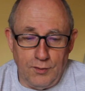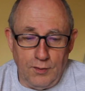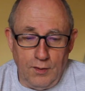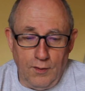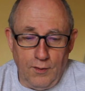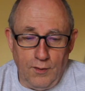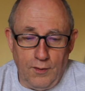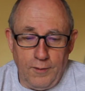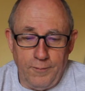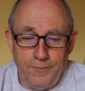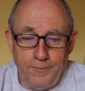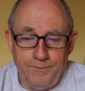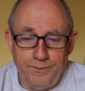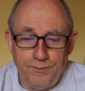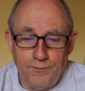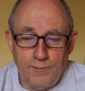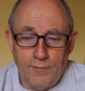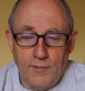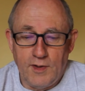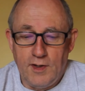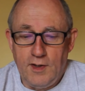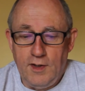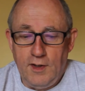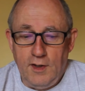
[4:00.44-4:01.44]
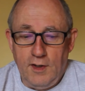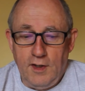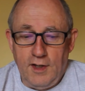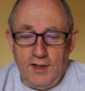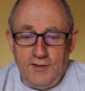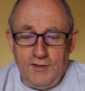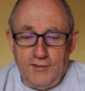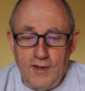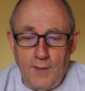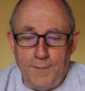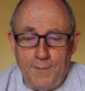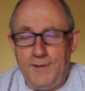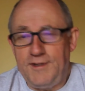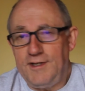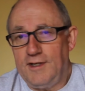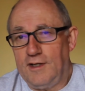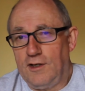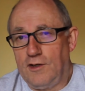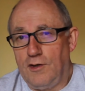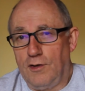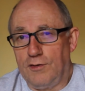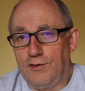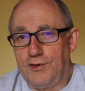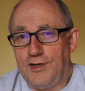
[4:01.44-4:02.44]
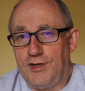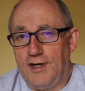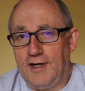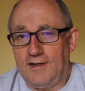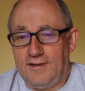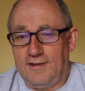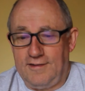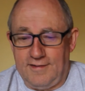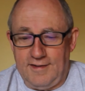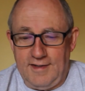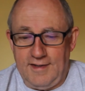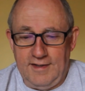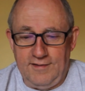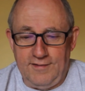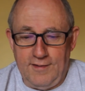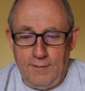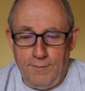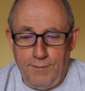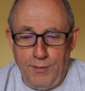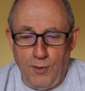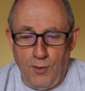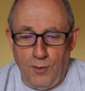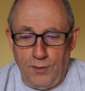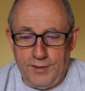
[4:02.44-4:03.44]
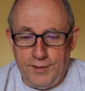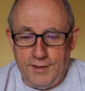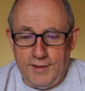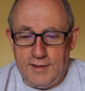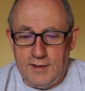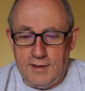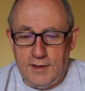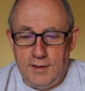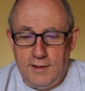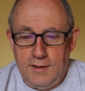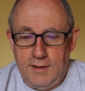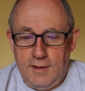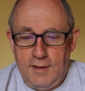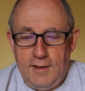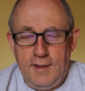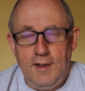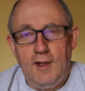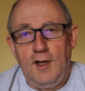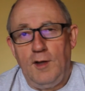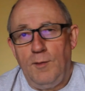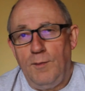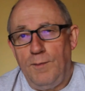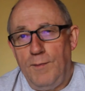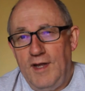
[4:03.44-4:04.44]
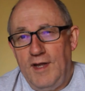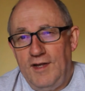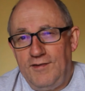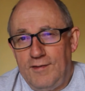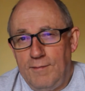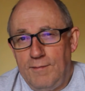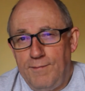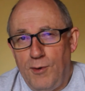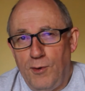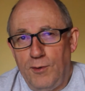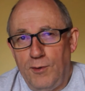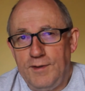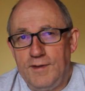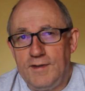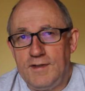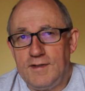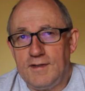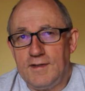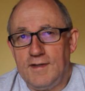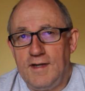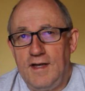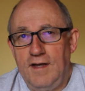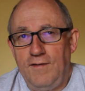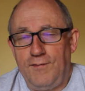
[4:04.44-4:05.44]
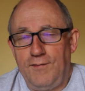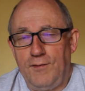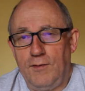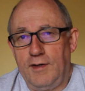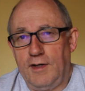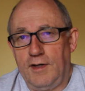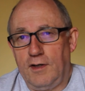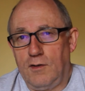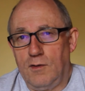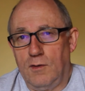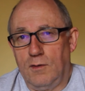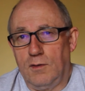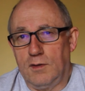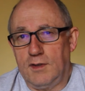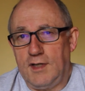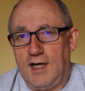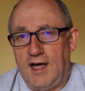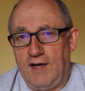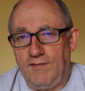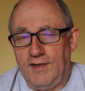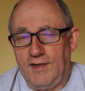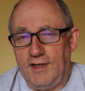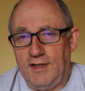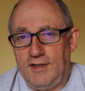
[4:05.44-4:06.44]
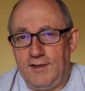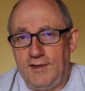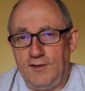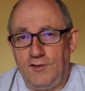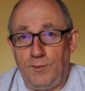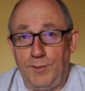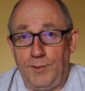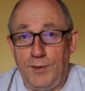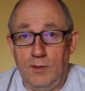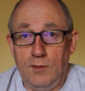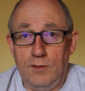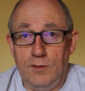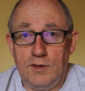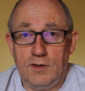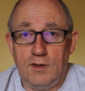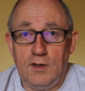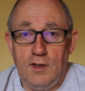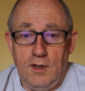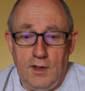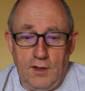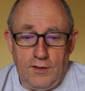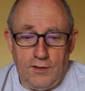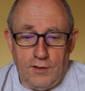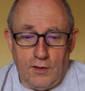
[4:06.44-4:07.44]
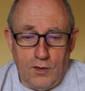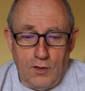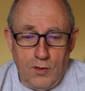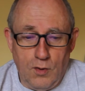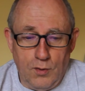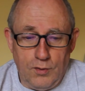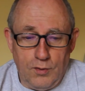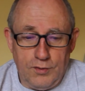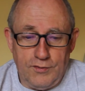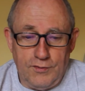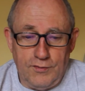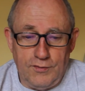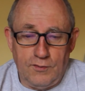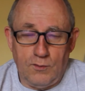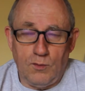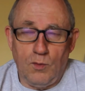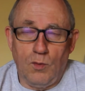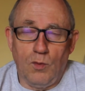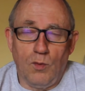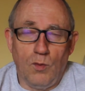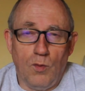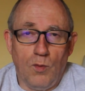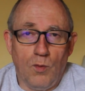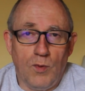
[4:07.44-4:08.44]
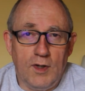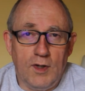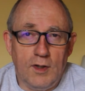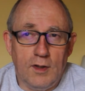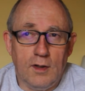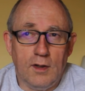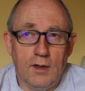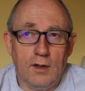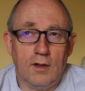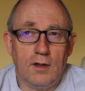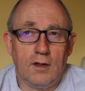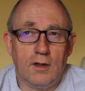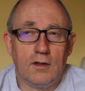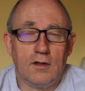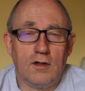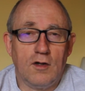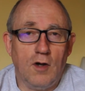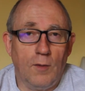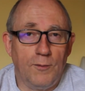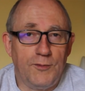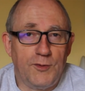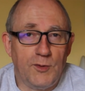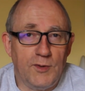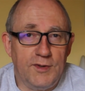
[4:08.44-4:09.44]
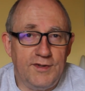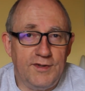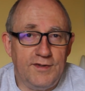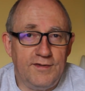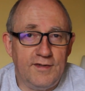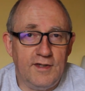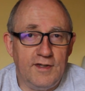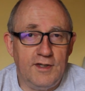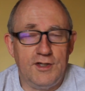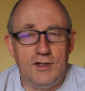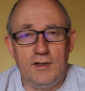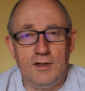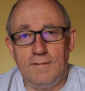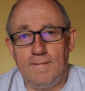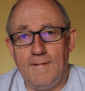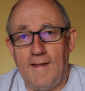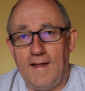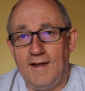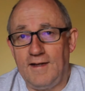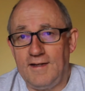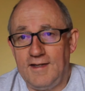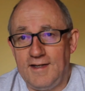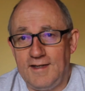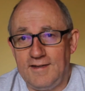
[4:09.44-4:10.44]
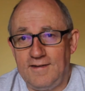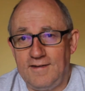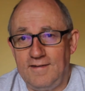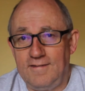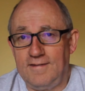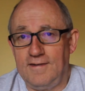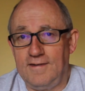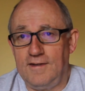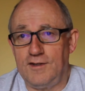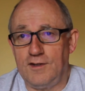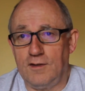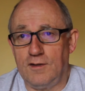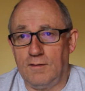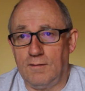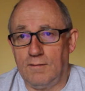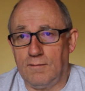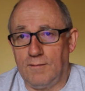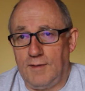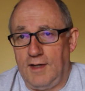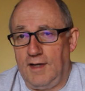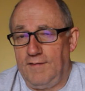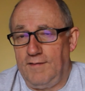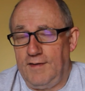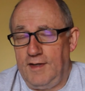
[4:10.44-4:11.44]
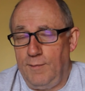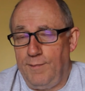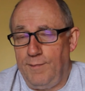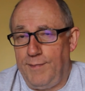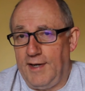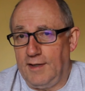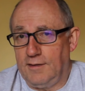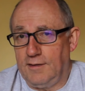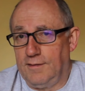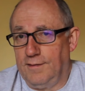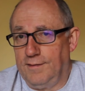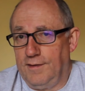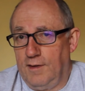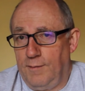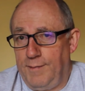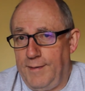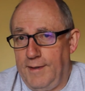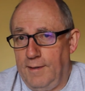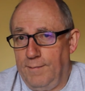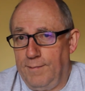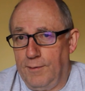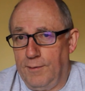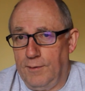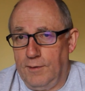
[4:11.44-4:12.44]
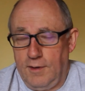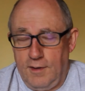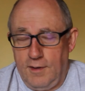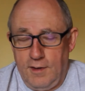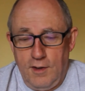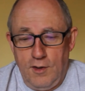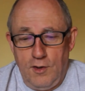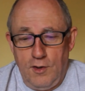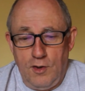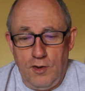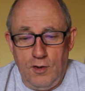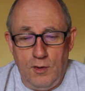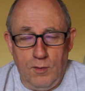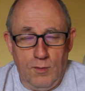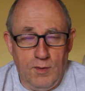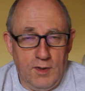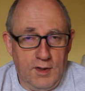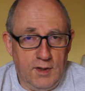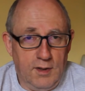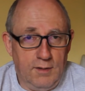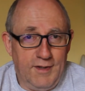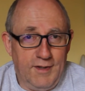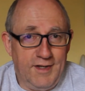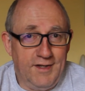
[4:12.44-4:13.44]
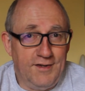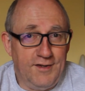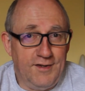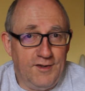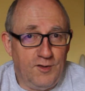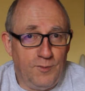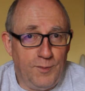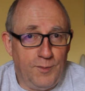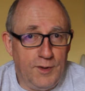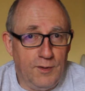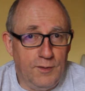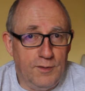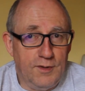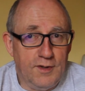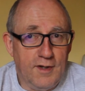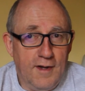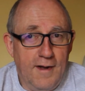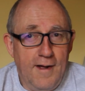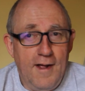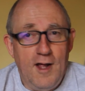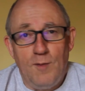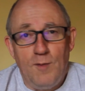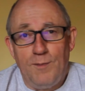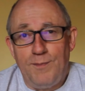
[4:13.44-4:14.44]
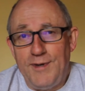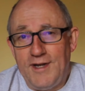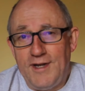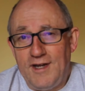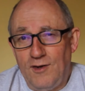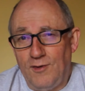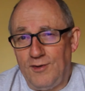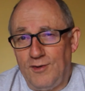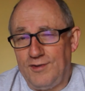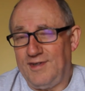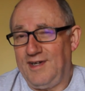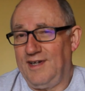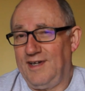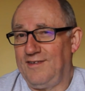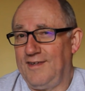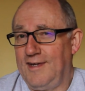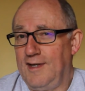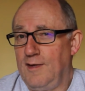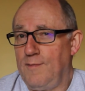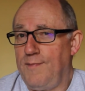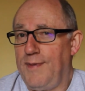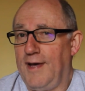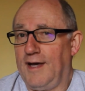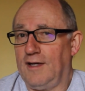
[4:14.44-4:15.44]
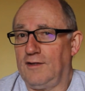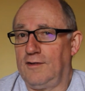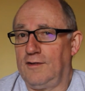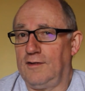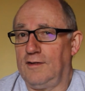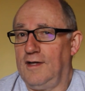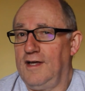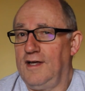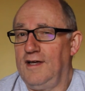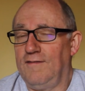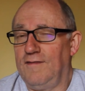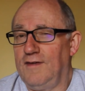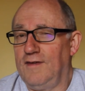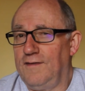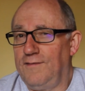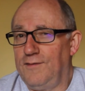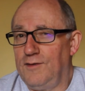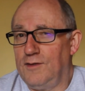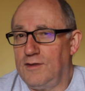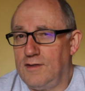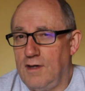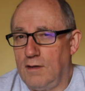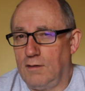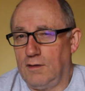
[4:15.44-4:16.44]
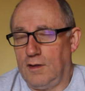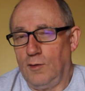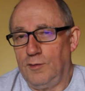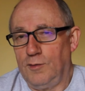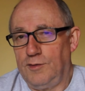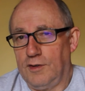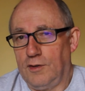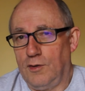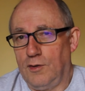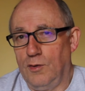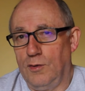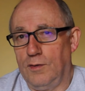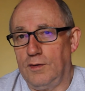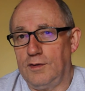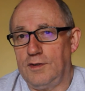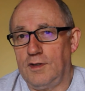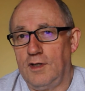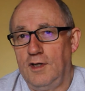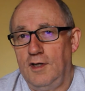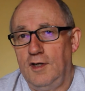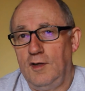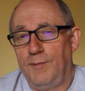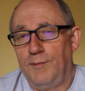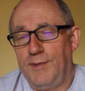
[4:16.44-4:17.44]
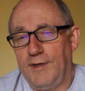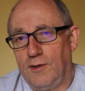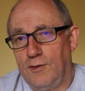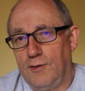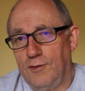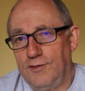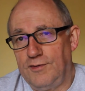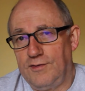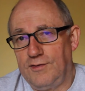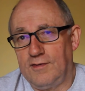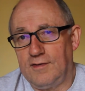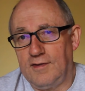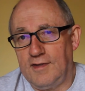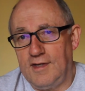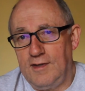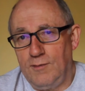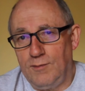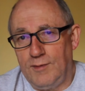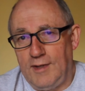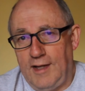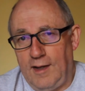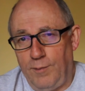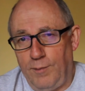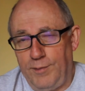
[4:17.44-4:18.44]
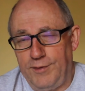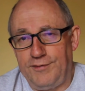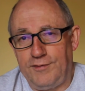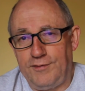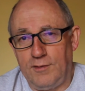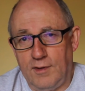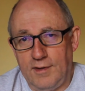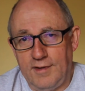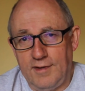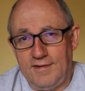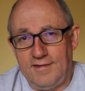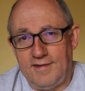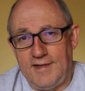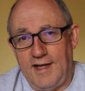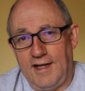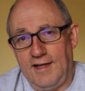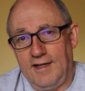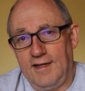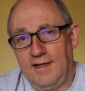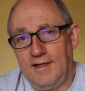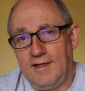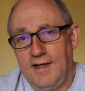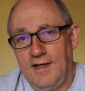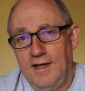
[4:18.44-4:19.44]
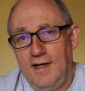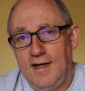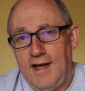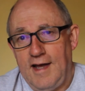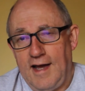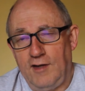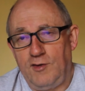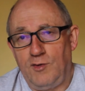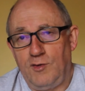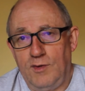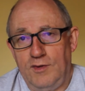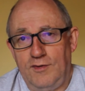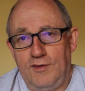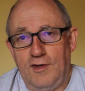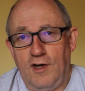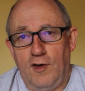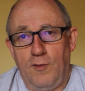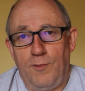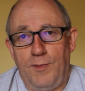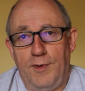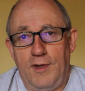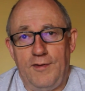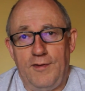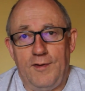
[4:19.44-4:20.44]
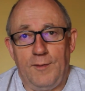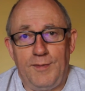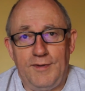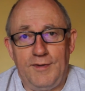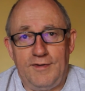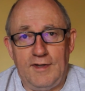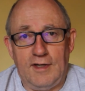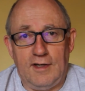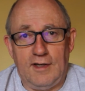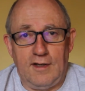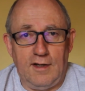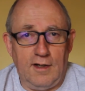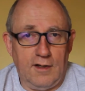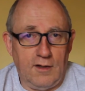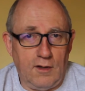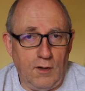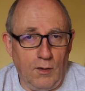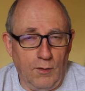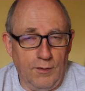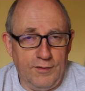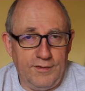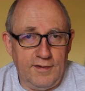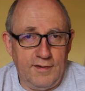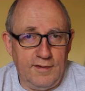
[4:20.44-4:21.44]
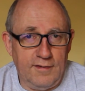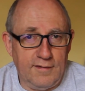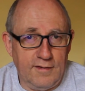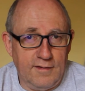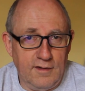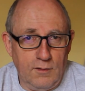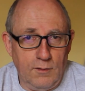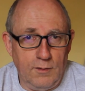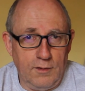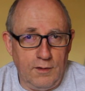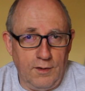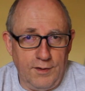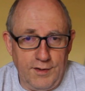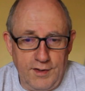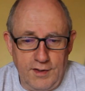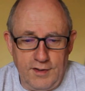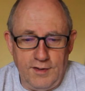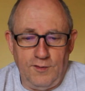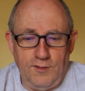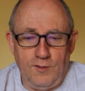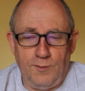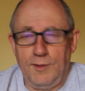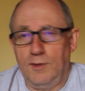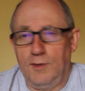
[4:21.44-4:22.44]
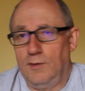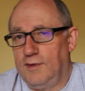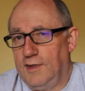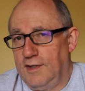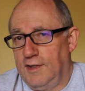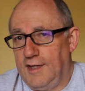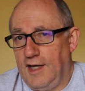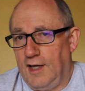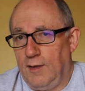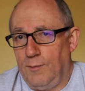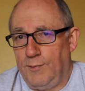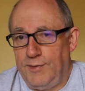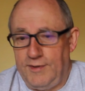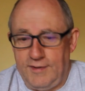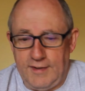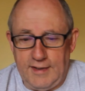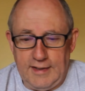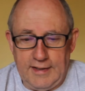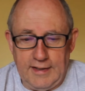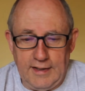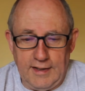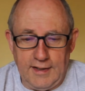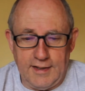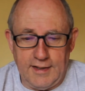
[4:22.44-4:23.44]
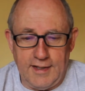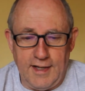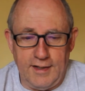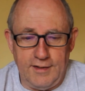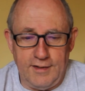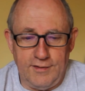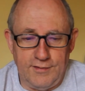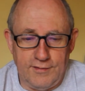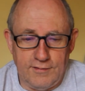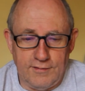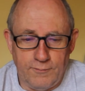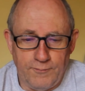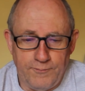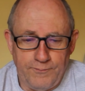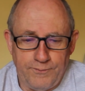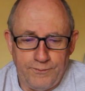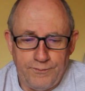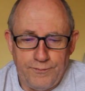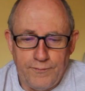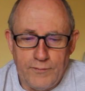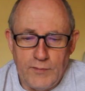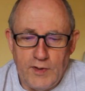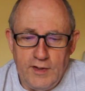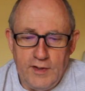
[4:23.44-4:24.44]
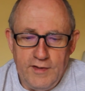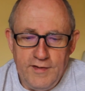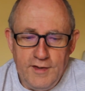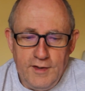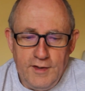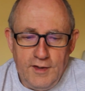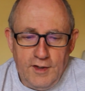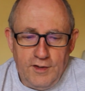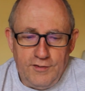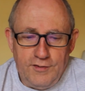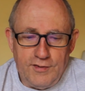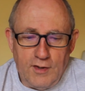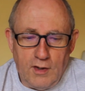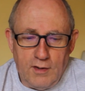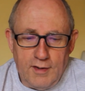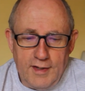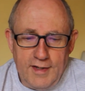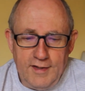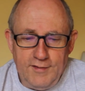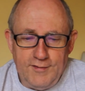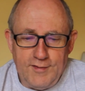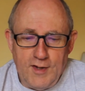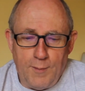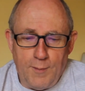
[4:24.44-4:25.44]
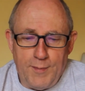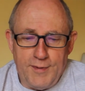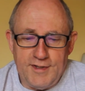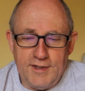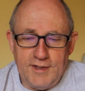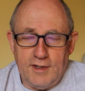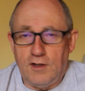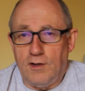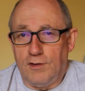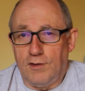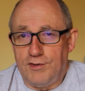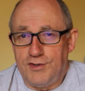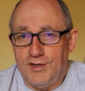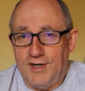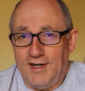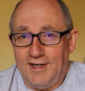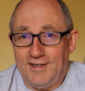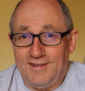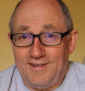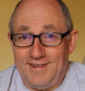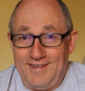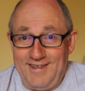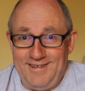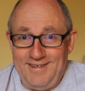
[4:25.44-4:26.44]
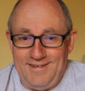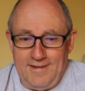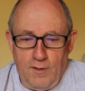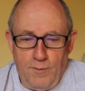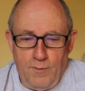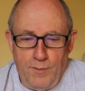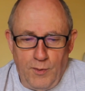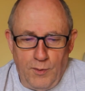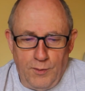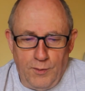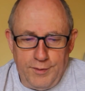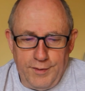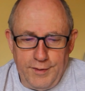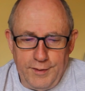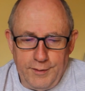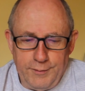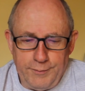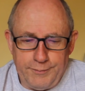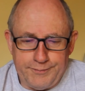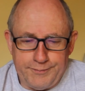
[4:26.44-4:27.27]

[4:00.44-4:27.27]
law. Interpreting contracts is important. It's important if you're in court having a dispute. The courts will come to a decision, and that decision will have an impact on the people who were in dispute. But it also has an impact even if you don't go to court, because it will help us to understand how to interpret the particular clauses that were under dispute in that particular case. So interpreting contracts is important.